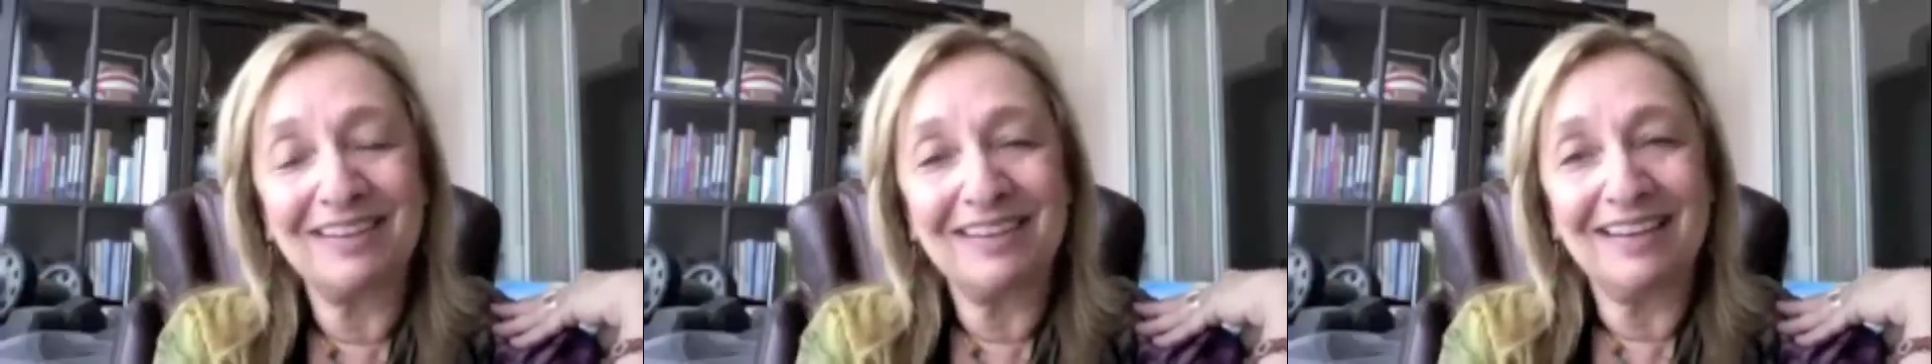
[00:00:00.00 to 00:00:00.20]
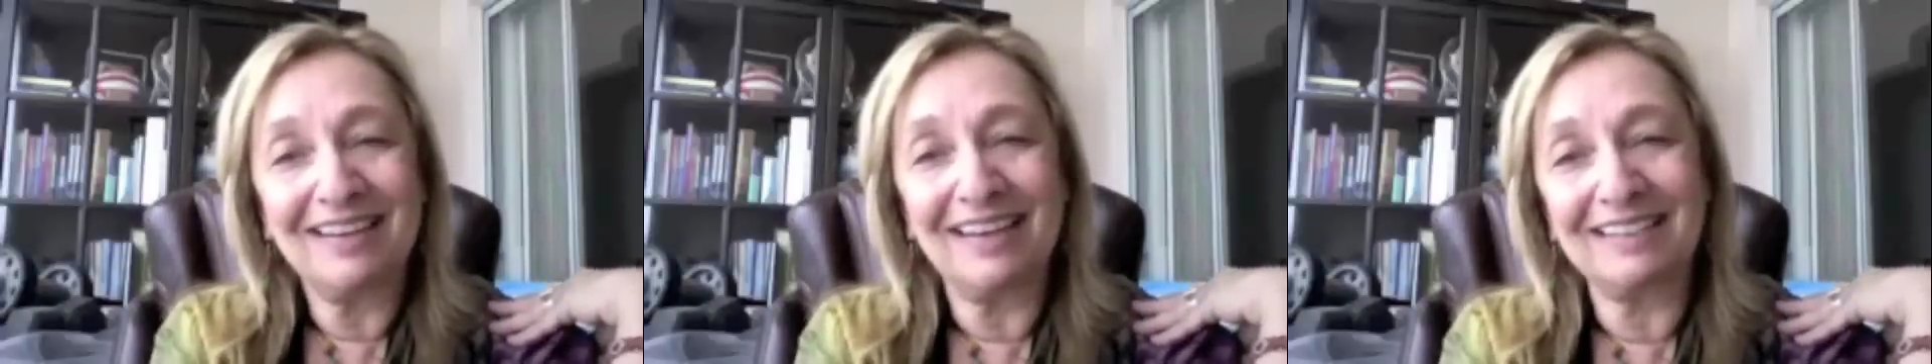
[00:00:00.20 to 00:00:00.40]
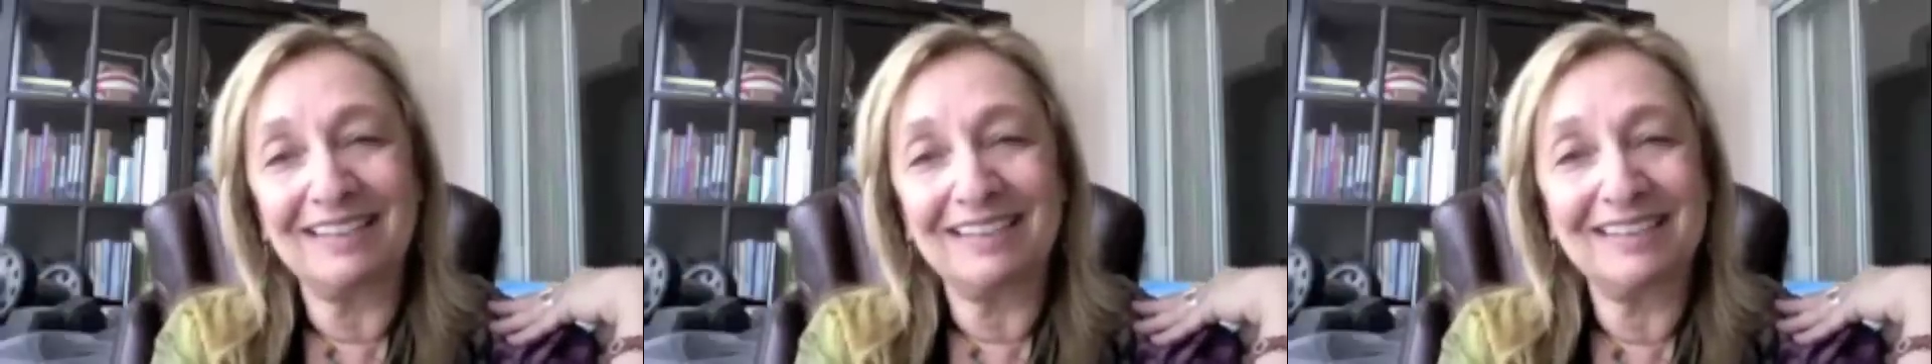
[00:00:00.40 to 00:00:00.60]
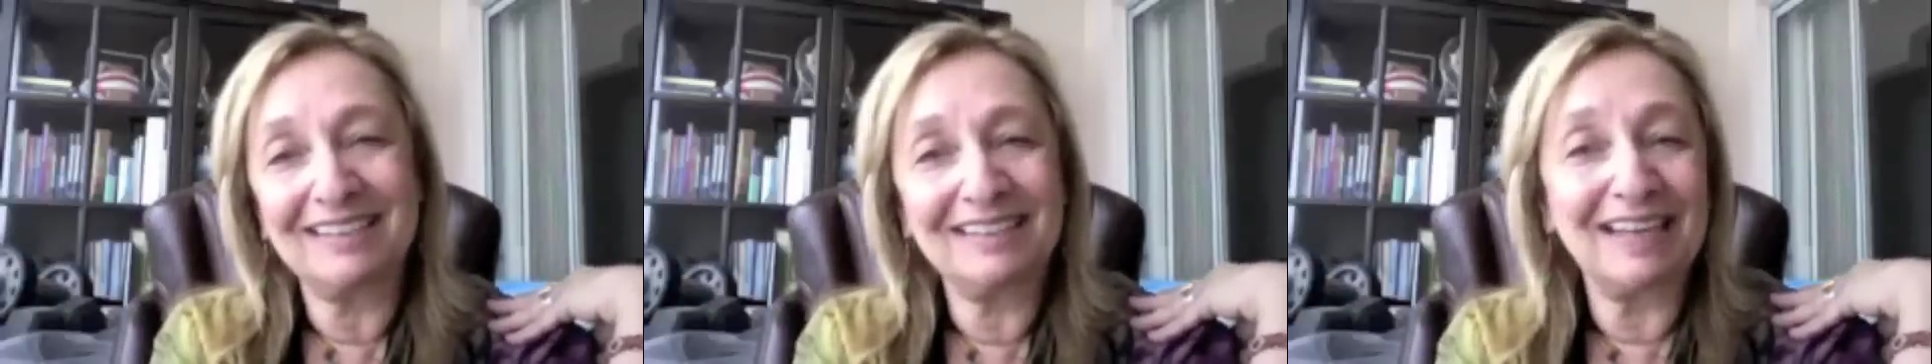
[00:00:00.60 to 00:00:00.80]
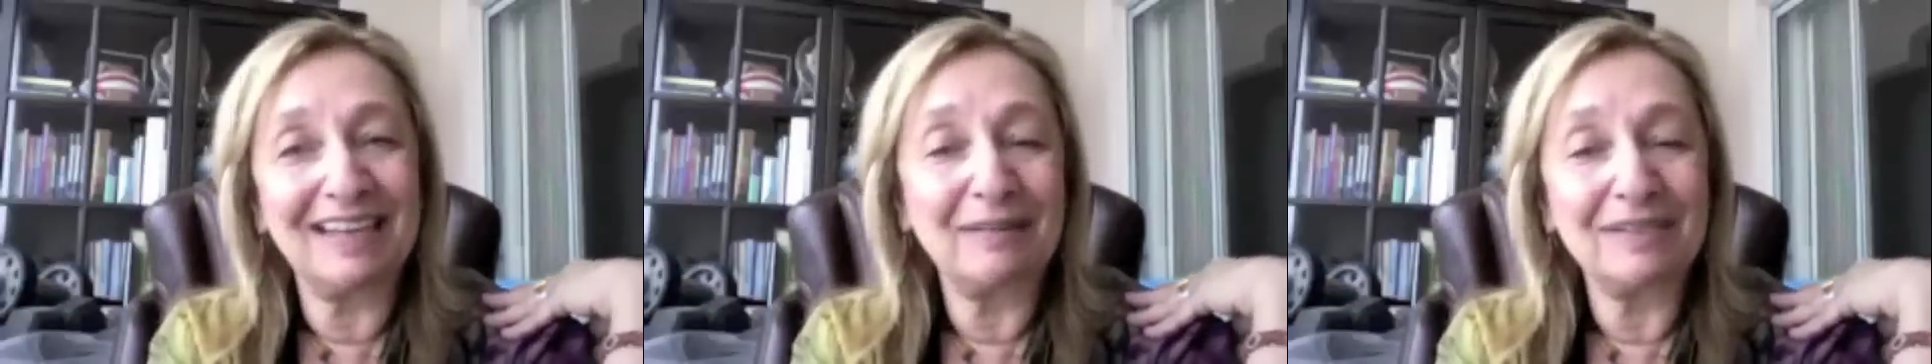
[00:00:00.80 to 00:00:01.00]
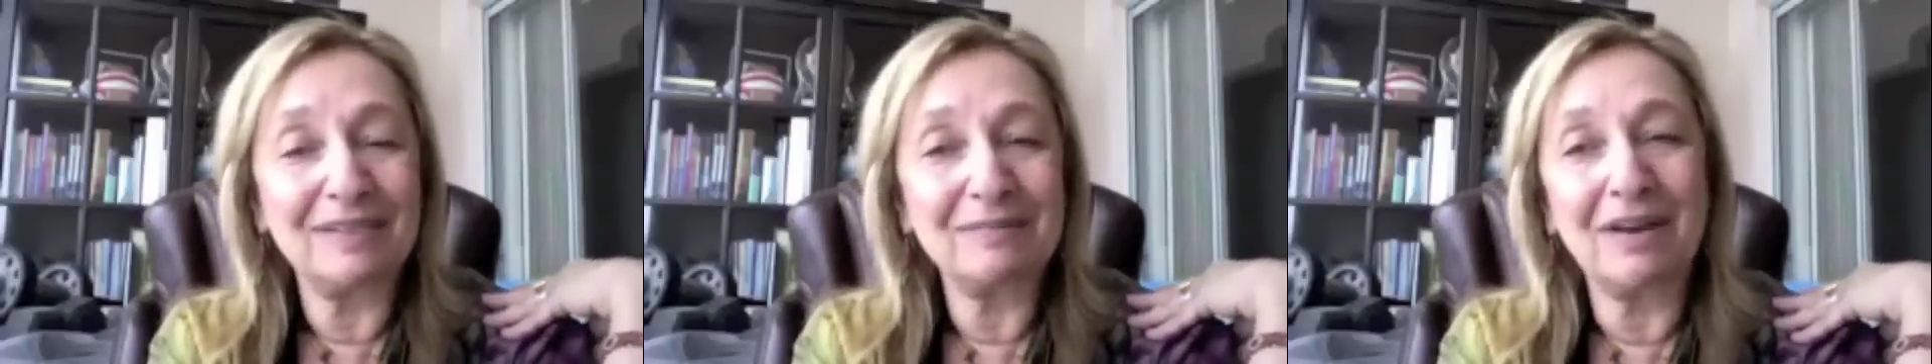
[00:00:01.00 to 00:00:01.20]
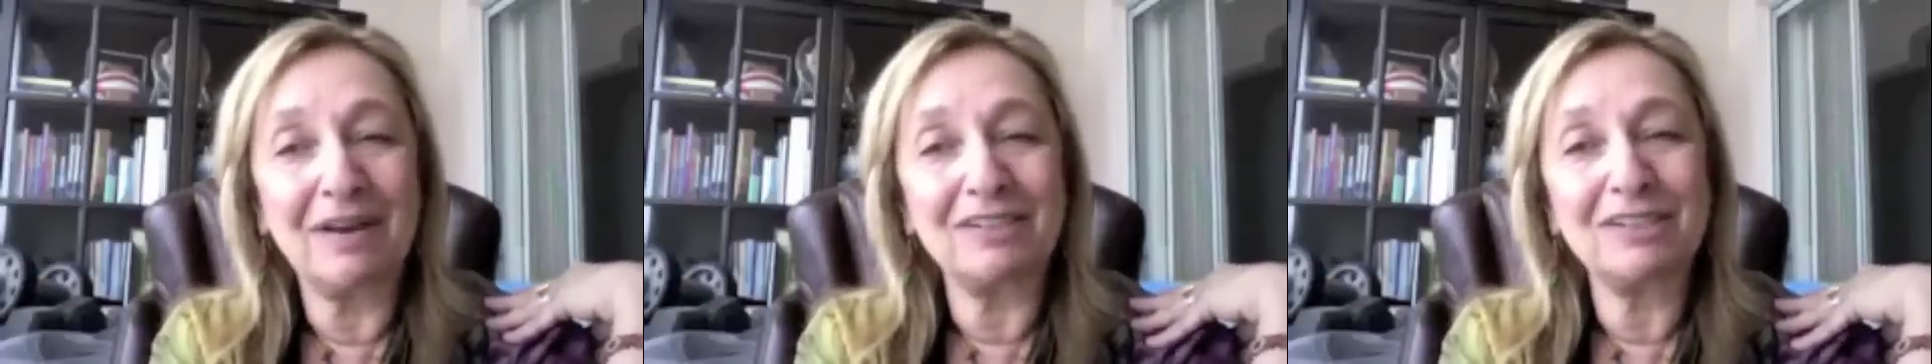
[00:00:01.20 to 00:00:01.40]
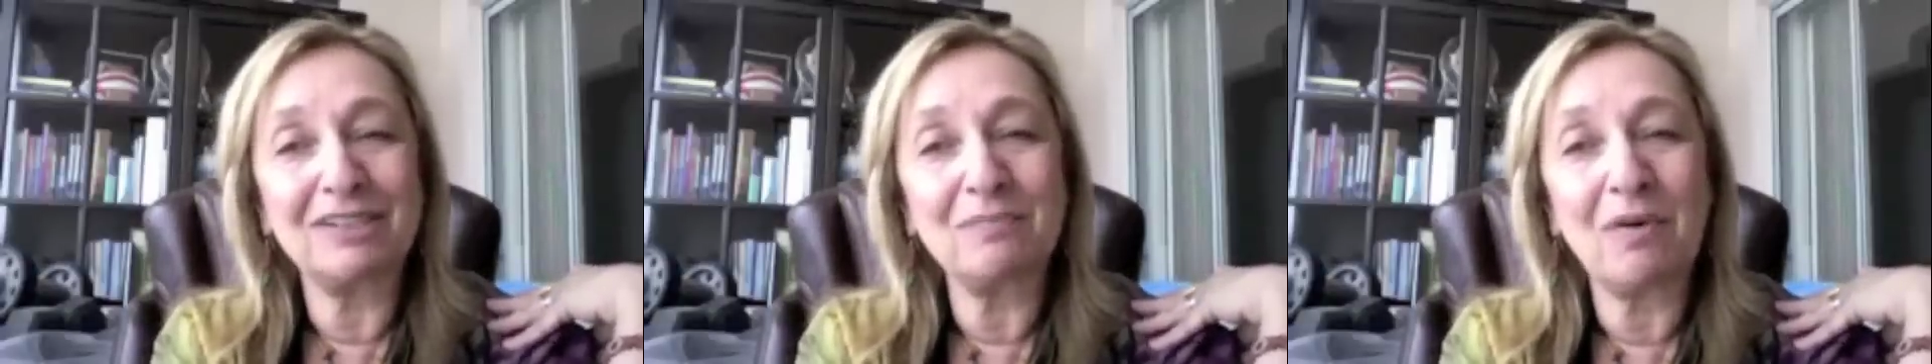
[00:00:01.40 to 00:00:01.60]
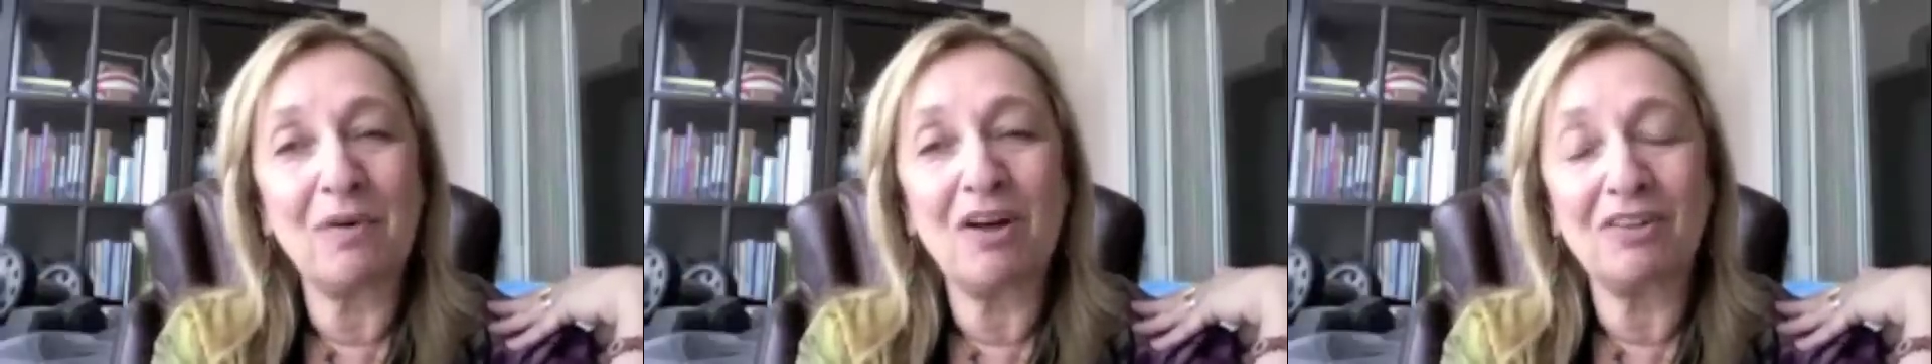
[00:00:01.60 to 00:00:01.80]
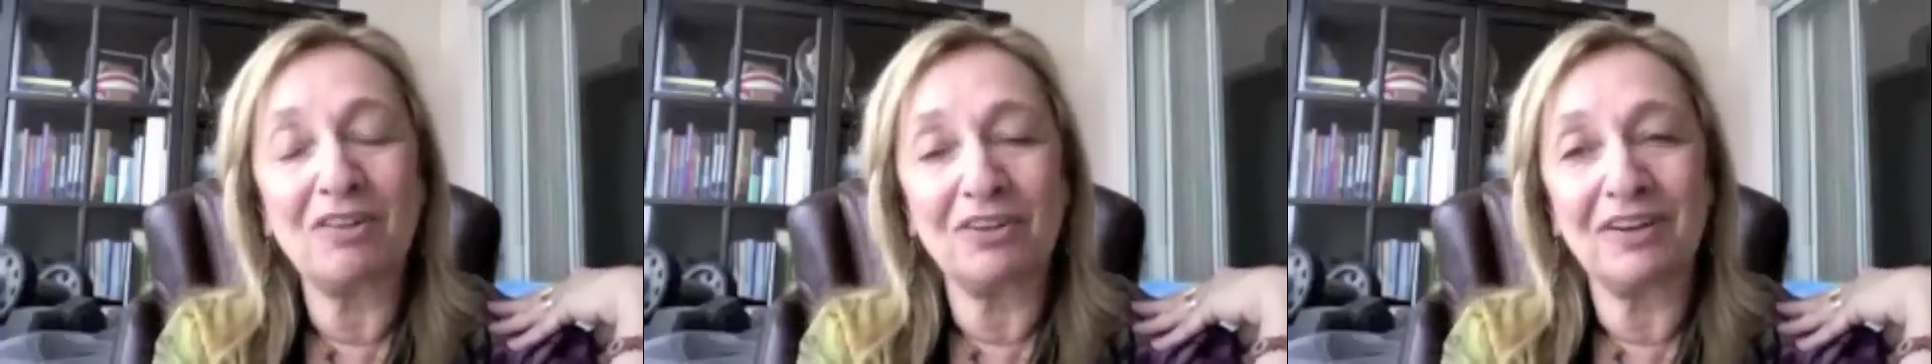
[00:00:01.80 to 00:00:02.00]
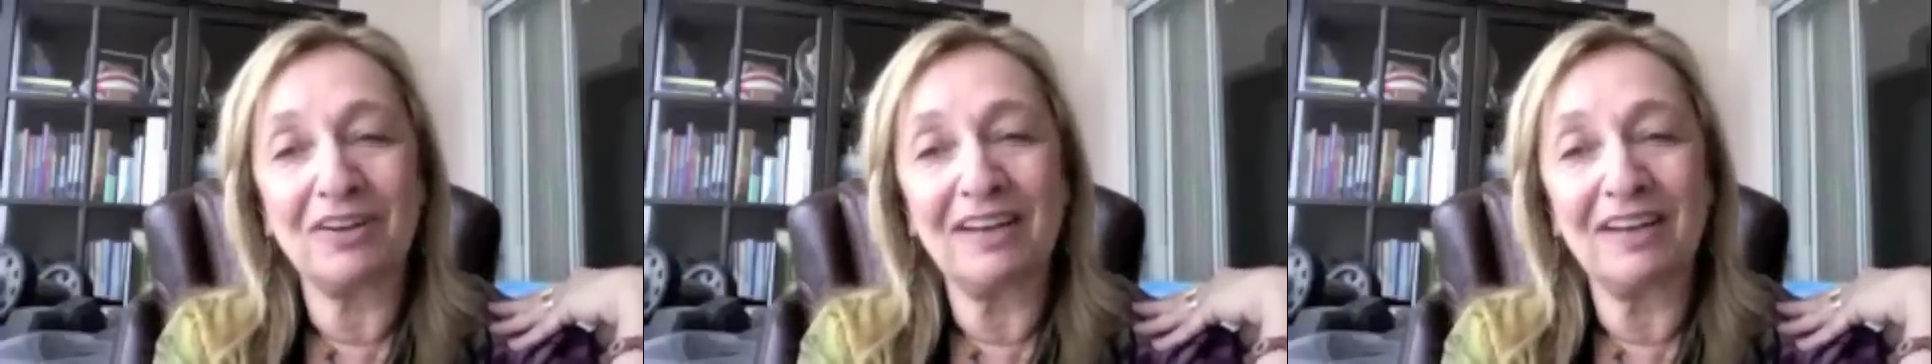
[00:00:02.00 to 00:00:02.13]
It seems much smaller